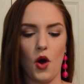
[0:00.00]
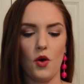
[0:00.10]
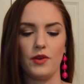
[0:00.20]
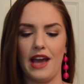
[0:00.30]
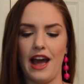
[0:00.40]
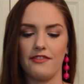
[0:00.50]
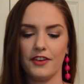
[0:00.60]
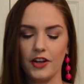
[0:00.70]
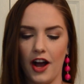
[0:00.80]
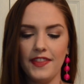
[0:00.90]
Oh yeah, I
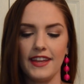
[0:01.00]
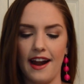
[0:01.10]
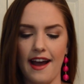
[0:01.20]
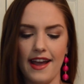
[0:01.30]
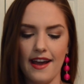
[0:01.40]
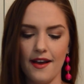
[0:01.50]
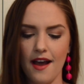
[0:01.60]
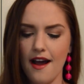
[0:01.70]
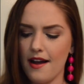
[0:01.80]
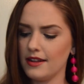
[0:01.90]
forgot that I
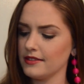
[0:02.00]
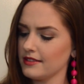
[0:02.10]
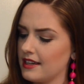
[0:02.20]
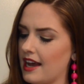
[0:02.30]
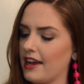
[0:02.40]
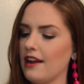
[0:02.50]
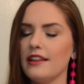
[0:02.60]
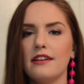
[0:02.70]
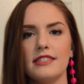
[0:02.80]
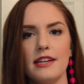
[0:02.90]
got a
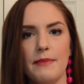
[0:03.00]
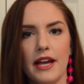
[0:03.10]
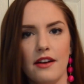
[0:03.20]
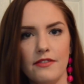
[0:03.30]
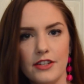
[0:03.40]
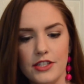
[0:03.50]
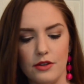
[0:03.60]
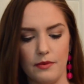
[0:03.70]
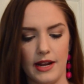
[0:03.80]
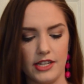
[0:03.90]
little outside of my comfort
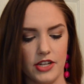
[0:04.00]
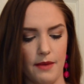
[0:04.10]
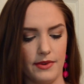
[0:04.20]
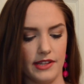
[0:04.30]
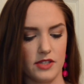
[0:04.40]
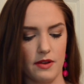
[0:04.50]
zone when I shopped on this